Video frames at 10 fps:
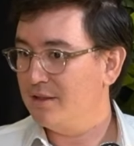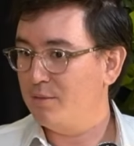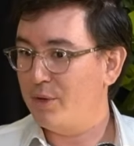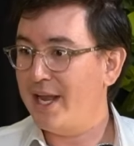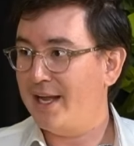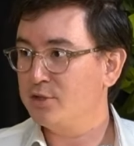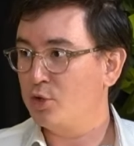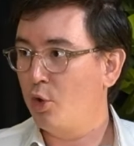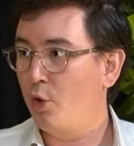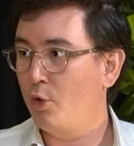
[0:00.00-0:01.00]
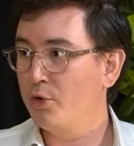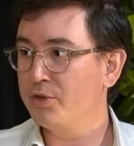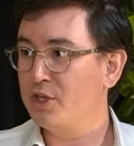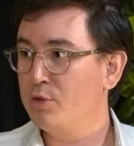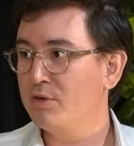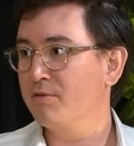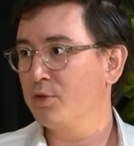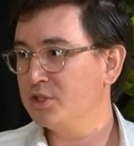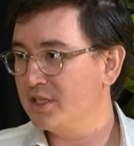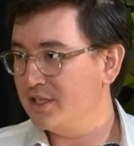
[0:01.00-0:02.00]
We had to call the
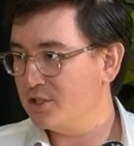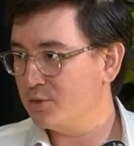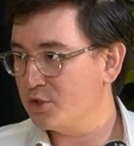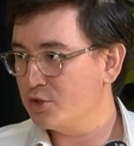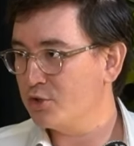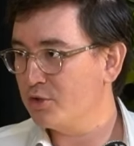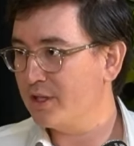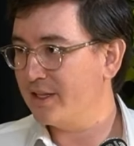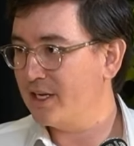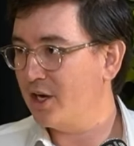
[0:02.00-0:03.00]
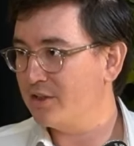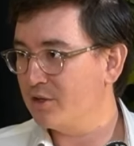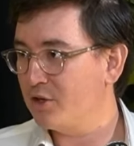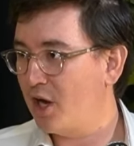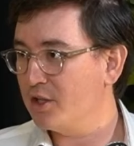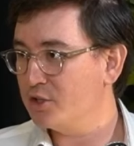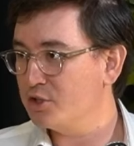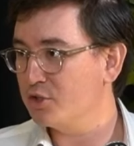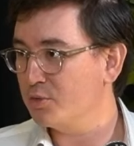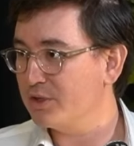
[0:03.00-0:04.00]
universities to ensure that they got their college
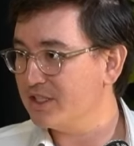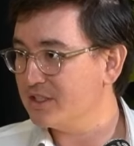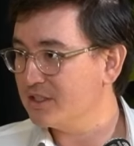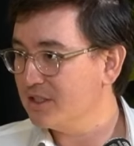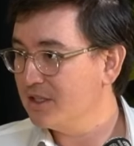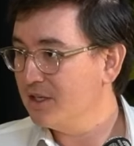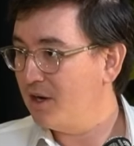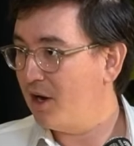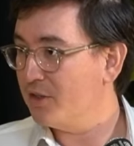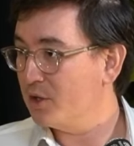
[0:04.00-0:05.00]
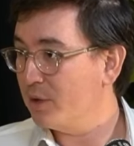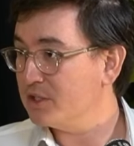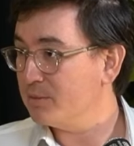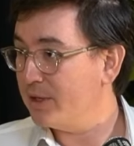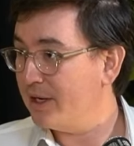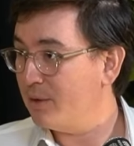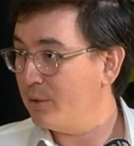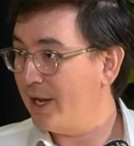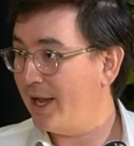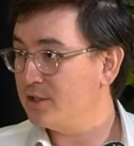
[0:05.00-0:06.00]
degrees on their resume.
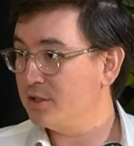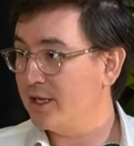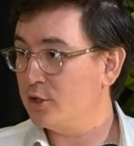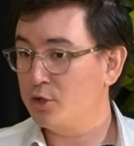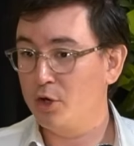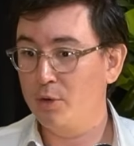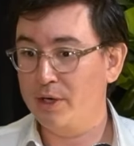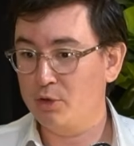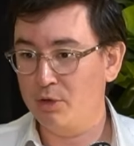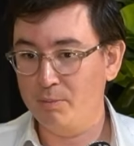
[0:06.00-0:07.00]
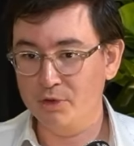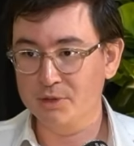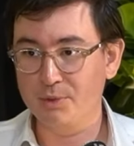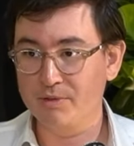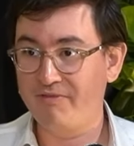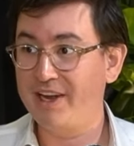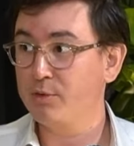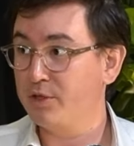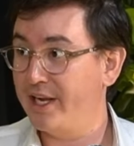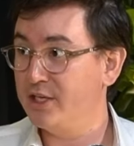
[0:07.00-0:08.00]
We had to like go and call multiple
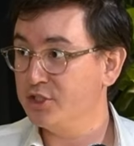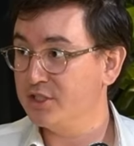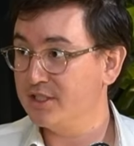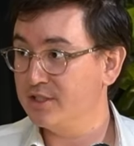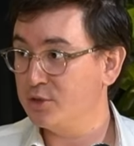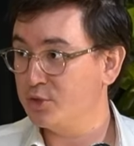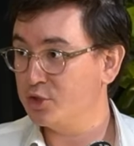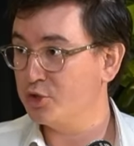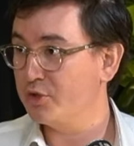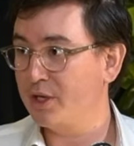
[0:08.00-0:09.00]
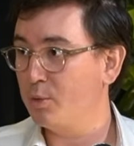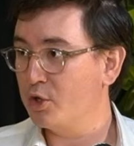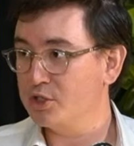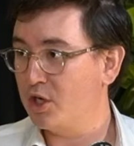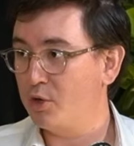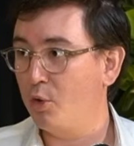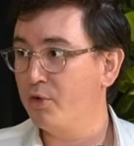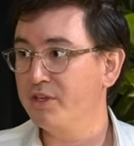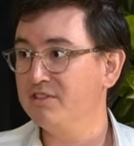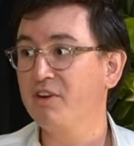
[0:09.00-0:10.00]
federal agencies to ensure they weren't on all
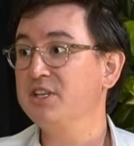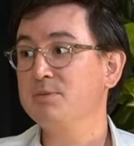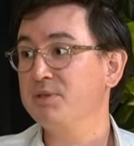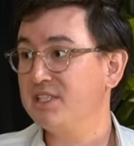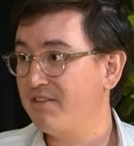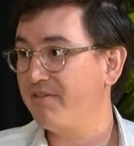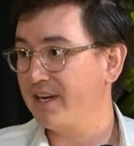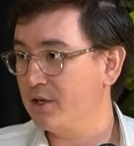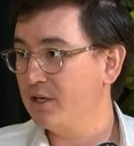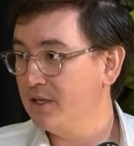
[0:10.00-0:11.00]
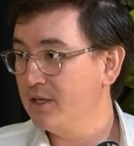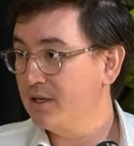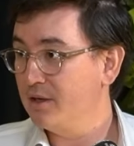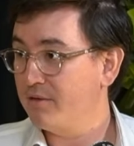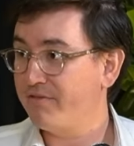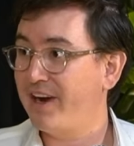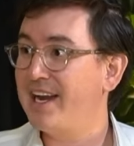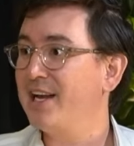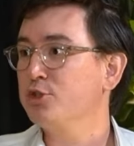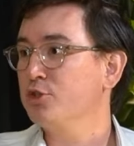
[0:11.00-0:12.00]
these very specific
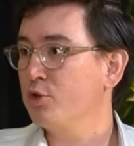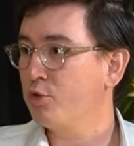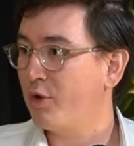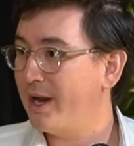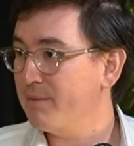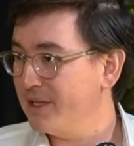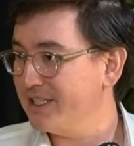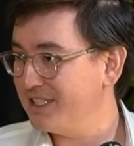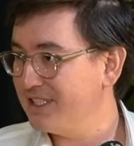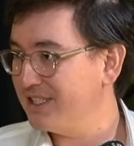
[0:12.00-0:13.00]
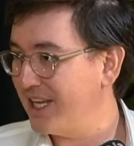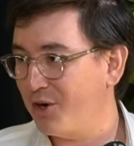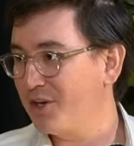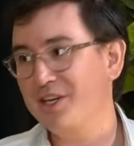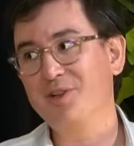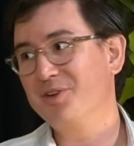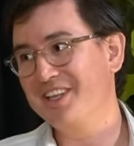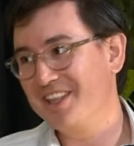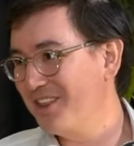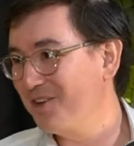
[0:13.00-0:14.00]
financial crime lists that aren't
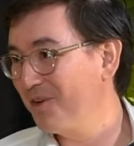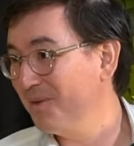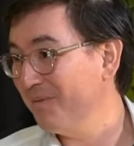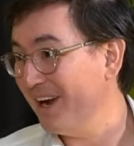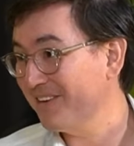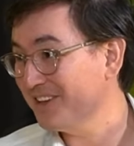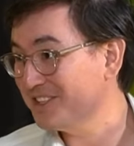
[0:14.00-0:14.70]
included in the normal background